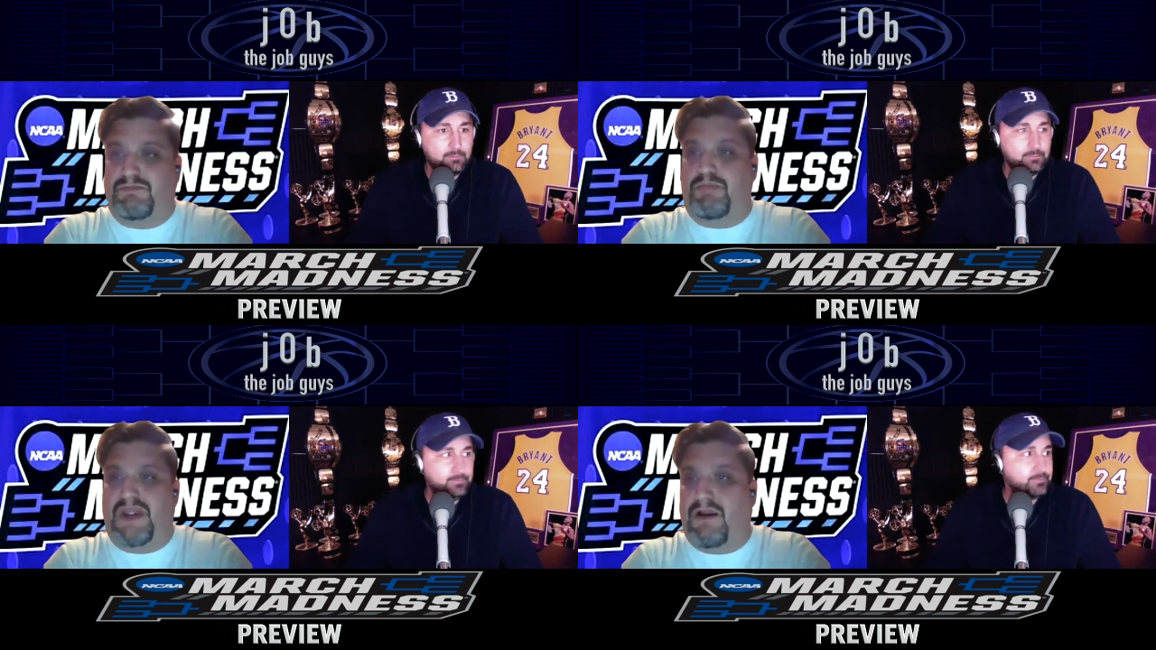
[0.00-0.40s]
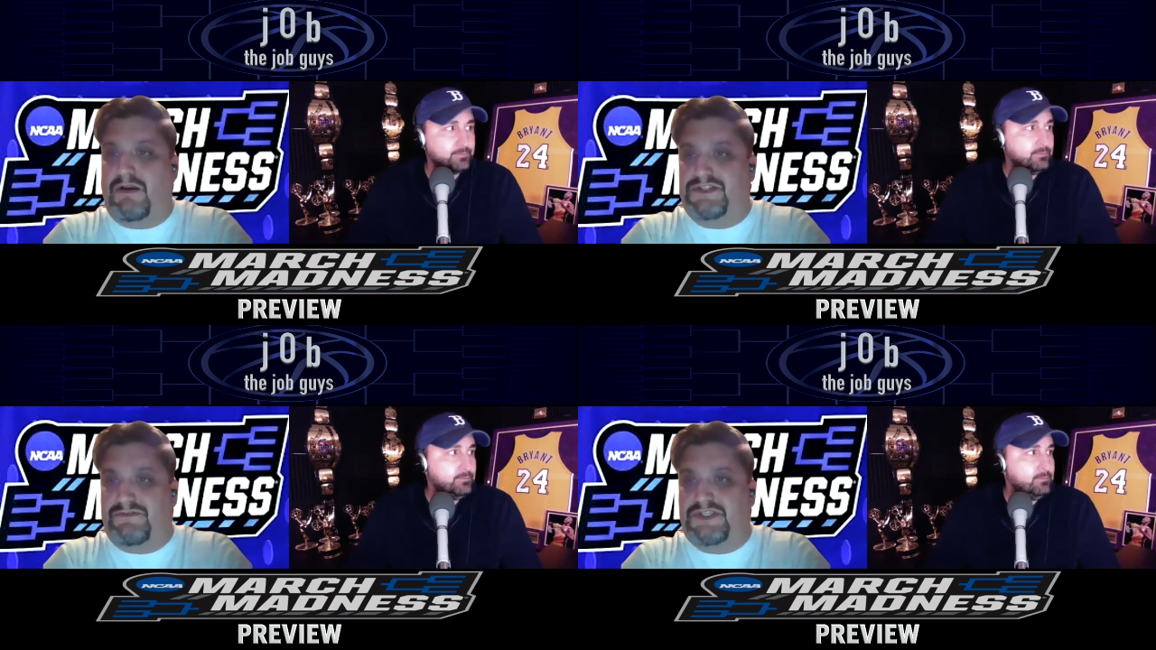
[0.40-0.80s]
Speaker 1: bears
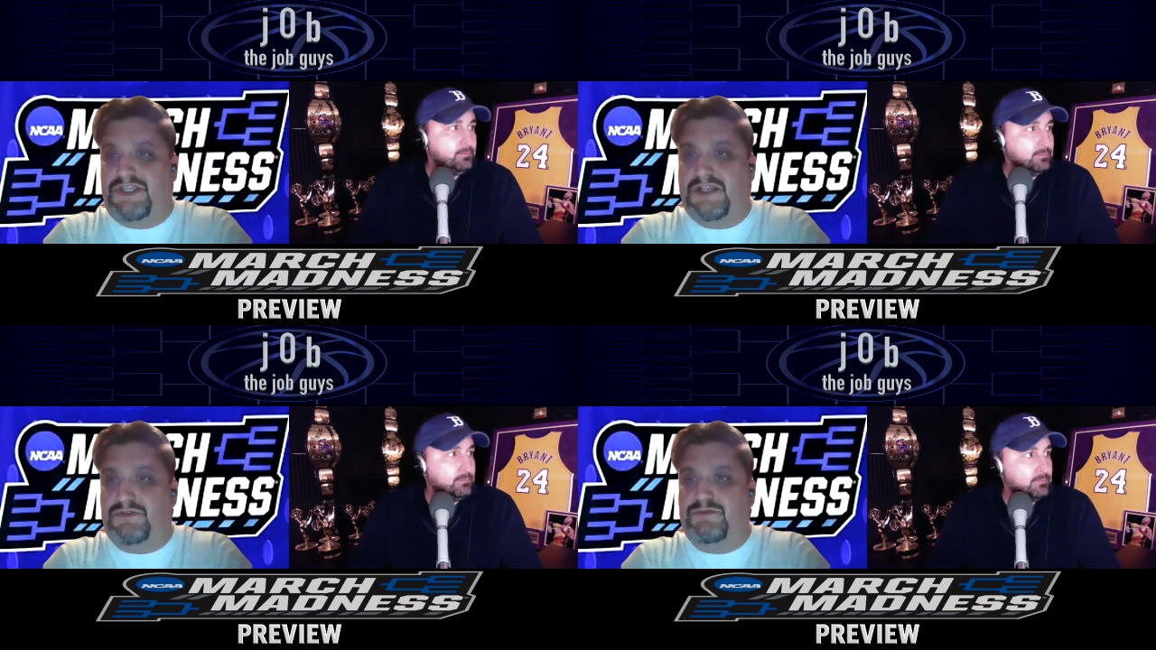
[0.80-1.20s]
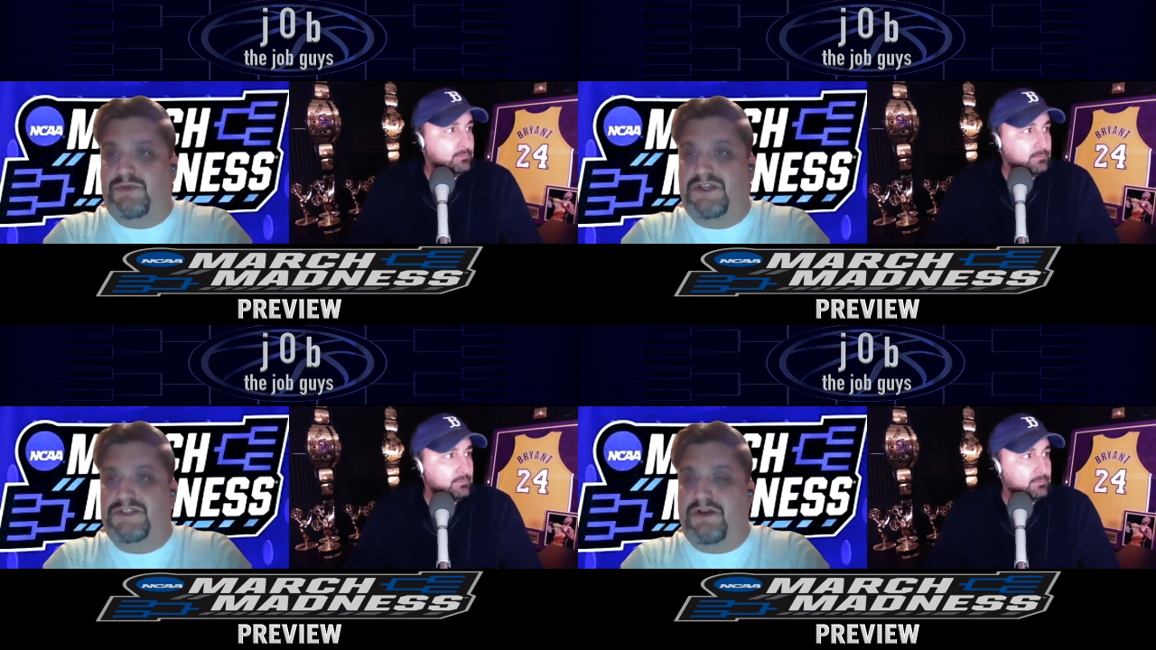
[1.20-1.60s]
of schedules
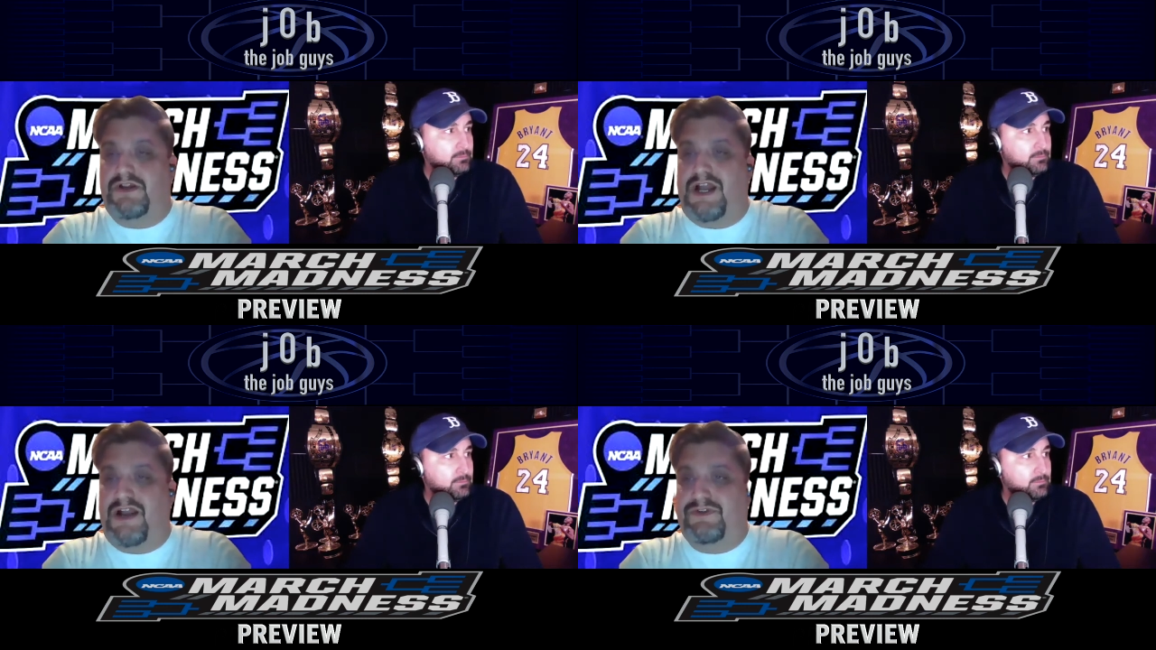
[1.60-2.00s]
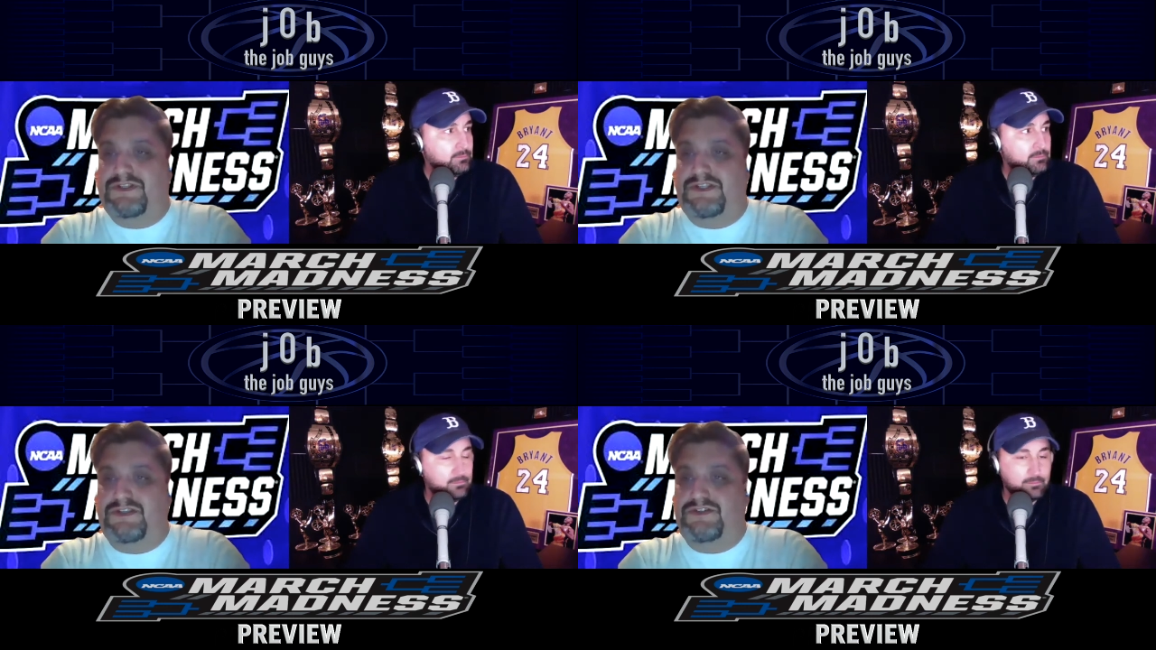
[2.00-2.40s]
because their
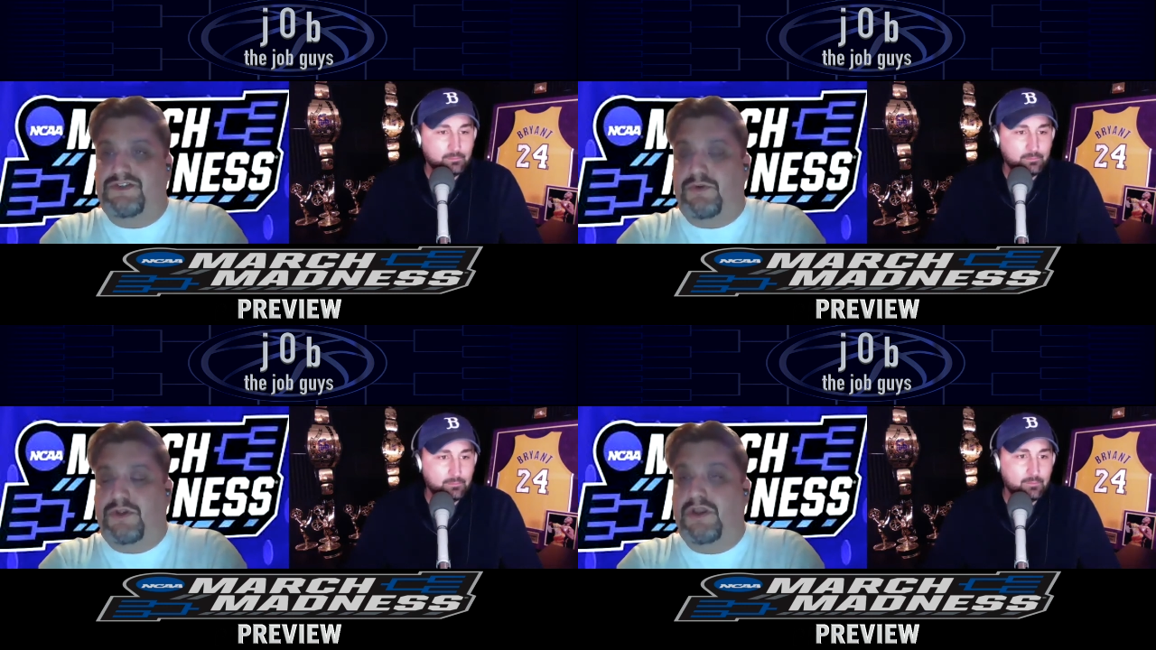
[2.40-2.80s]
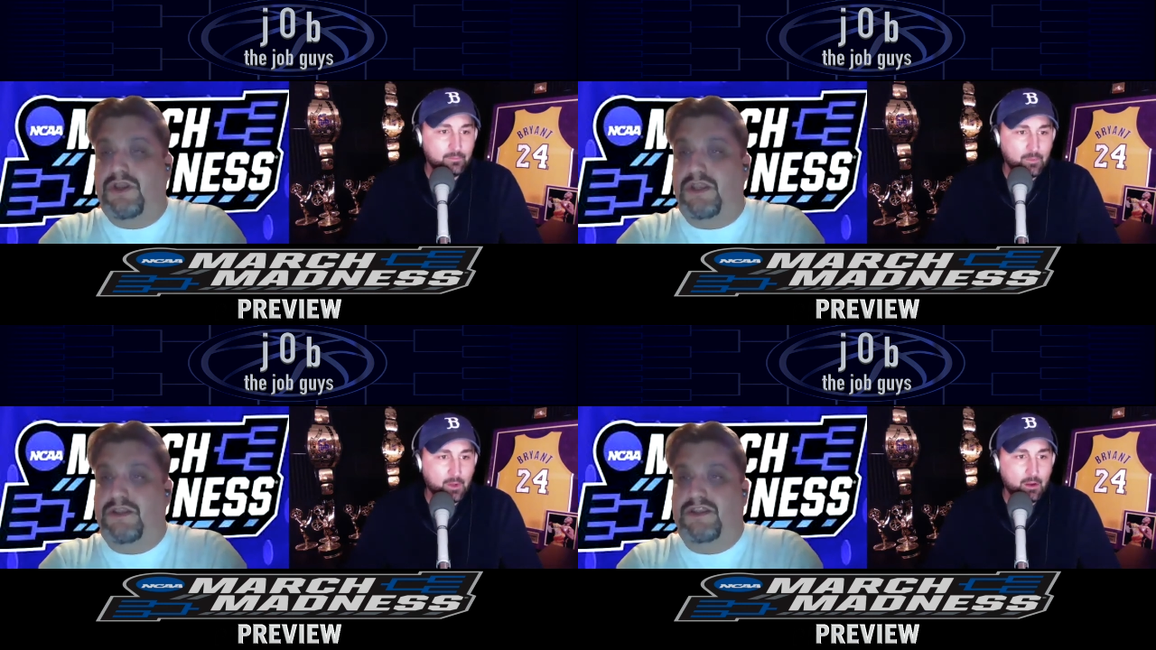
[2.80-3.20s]
conferences are so good
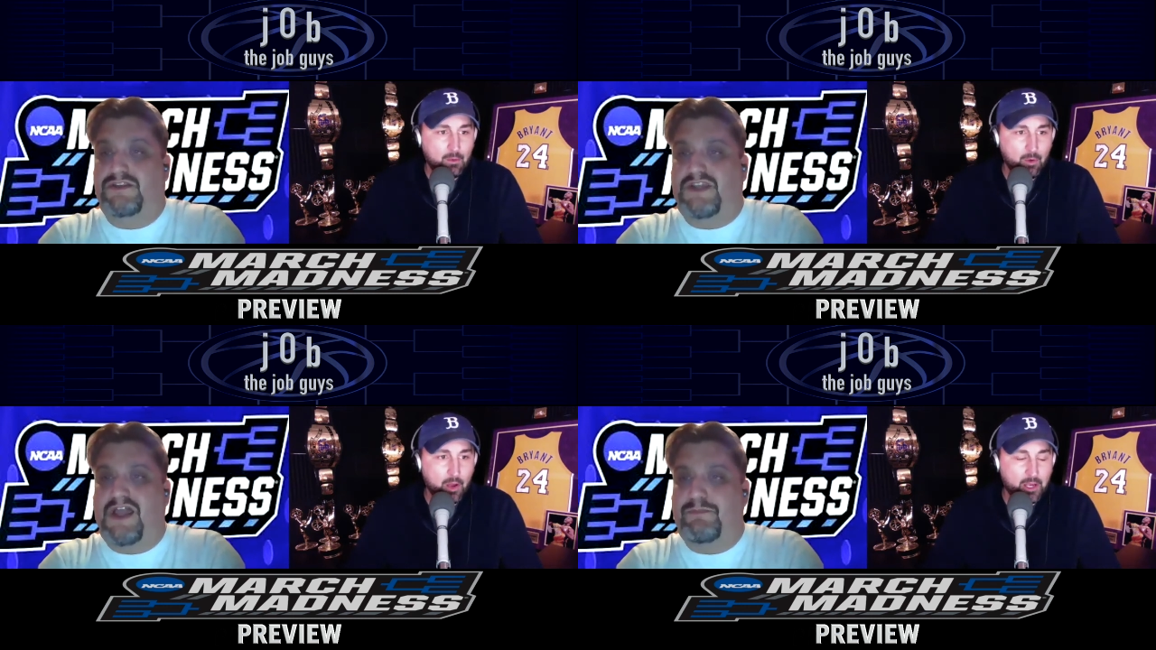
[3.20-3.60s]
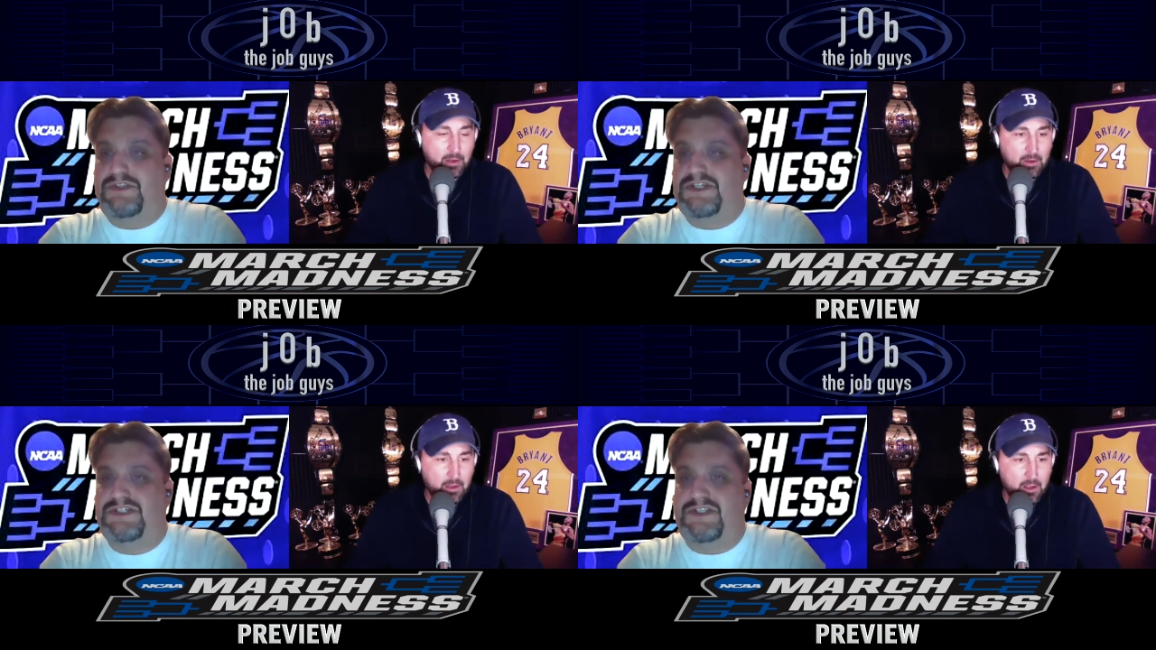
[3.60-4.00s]
and the
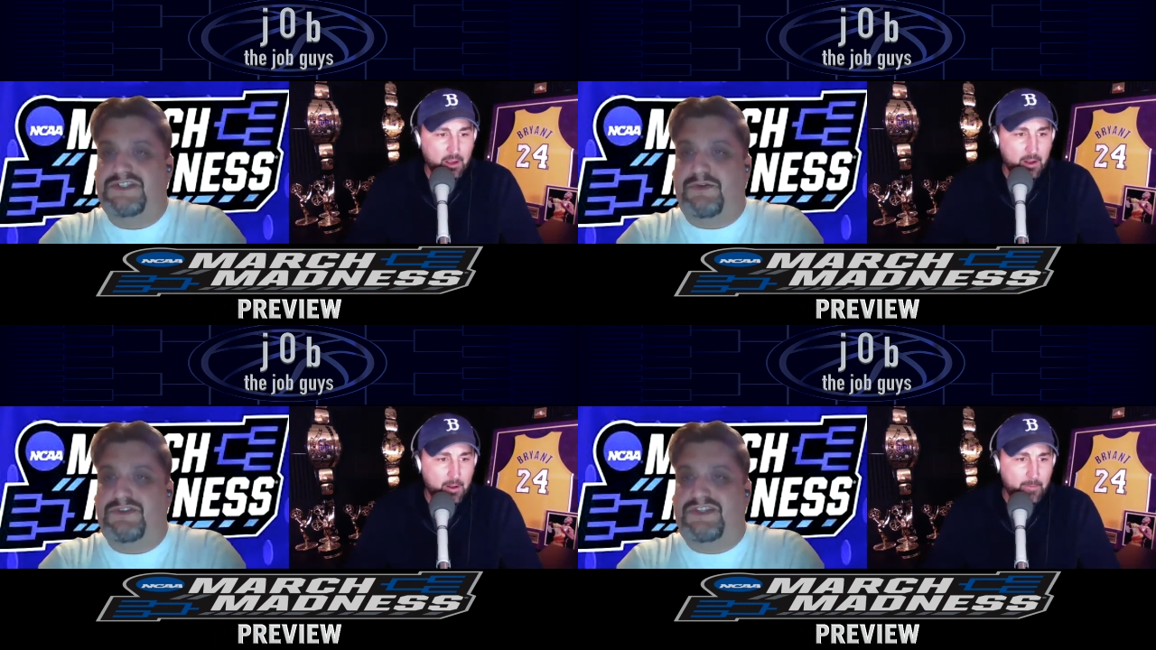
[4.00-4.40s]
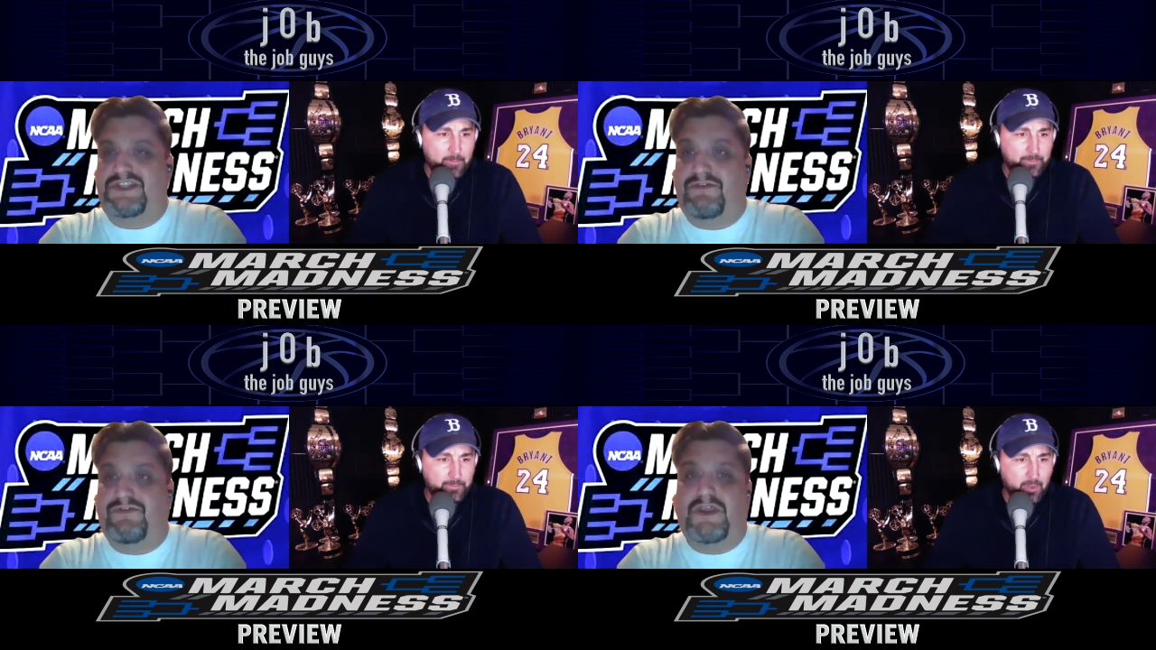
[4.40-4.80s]
competition is so stiff.